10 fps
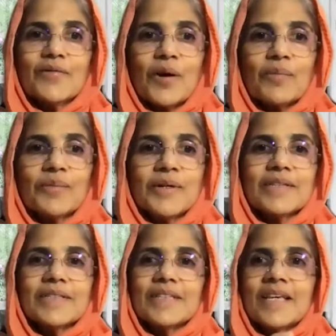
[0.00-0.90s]
from
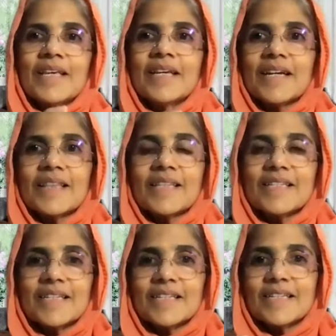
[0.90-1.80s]
year
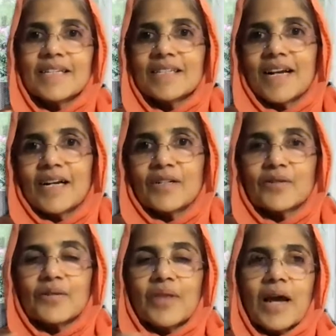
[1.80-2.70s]
this and
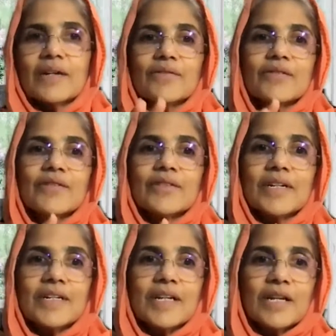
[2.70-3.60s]
to that. So this is
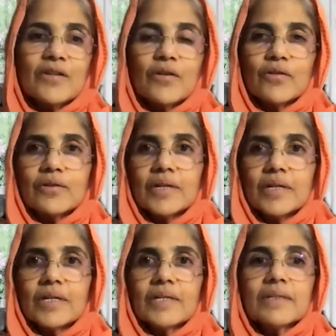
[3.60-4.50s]
the tenure.
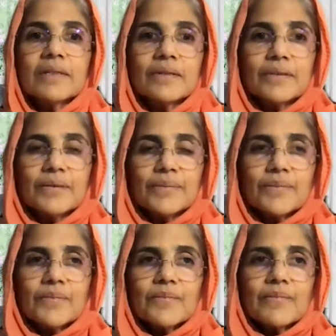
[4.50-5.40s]
No,
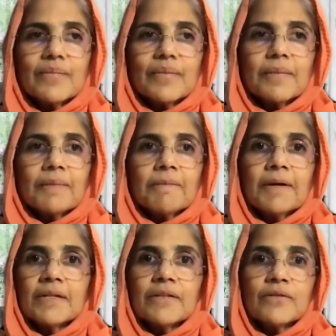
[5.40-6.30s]

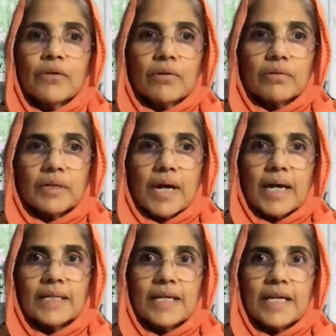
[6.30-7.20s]
there is no
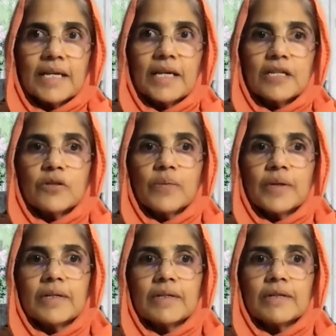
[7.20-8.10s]
kind. Each
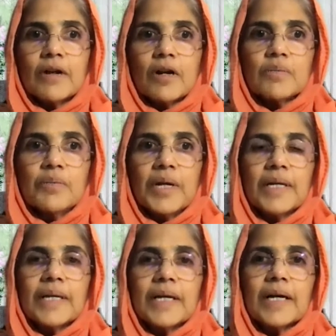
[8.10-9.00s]
one is not
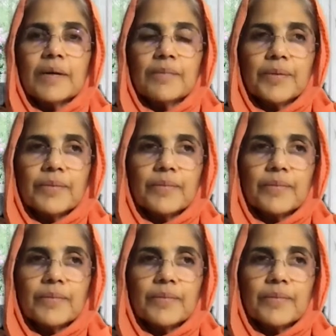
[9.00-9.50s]
building up.